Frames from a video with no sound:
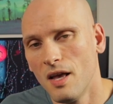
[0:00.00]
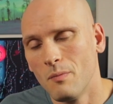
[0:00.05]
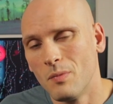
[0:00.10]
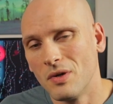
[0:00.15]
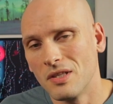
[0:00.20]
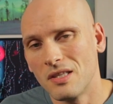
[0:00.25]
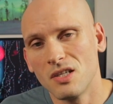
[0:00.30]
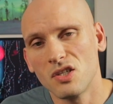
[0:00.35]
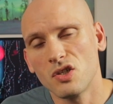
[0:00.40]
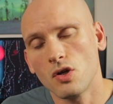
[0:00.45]

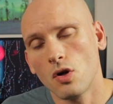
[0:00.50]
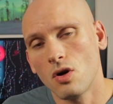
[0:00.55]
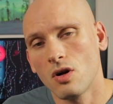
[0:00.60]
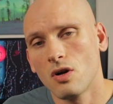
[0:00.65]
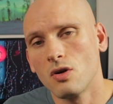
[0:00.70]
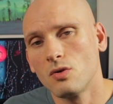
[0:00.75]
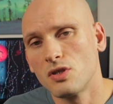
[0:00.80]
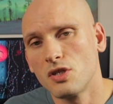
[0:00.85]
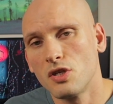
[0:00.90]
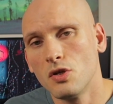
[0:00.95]
But this
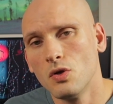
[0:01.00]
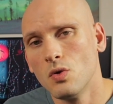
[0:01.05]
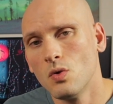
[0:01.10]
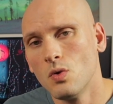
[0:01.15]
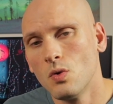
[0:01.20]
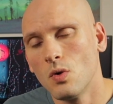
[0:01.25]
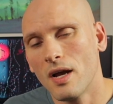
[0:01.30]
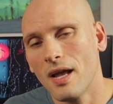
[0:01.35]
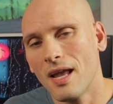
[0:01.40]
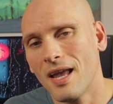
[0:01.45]
Ergo
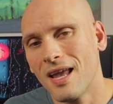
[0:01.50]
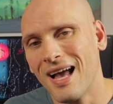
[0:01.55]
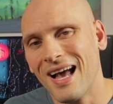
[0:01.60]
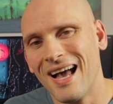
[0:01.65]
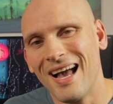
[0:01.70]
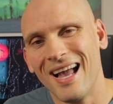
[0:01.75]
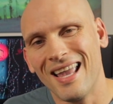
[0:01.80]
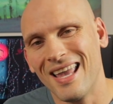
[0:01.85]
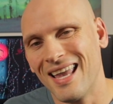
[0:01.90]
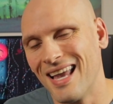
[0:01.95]
two,
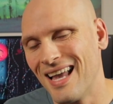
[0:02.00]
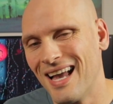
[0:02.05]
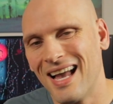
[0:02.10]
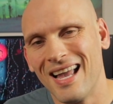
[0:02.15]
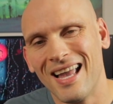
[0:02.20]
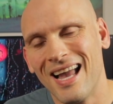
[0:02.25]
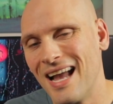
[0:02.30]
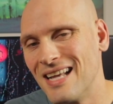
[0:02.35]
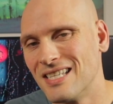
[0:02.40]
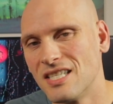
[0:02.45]

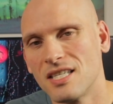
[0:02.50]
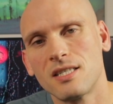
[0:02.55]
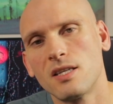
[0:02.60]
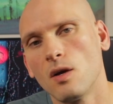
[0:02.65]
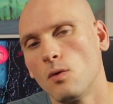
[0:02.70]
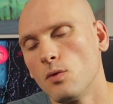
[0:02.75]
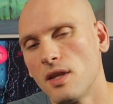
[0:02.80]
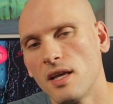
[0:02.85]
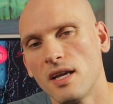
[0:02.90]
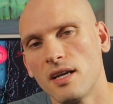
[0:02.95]
I just
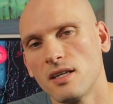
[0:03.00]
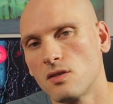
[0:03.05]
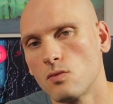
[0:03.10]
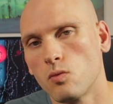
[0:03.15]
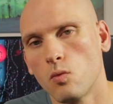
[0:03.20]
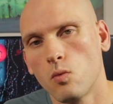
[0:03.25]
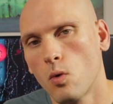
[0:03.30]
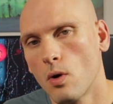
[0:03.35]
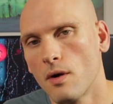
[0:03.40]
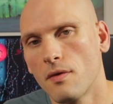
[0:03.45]
don't think it's
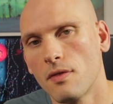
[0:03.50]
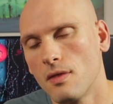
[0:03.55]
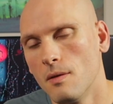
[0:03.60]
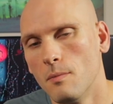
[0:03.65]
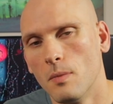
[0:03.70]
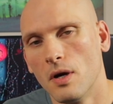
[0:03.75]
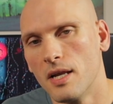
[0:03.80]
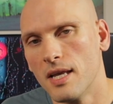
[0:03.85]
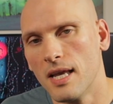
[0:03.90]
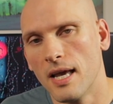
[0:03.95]
worth the
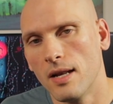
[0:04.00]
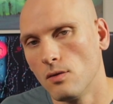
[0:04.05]
money.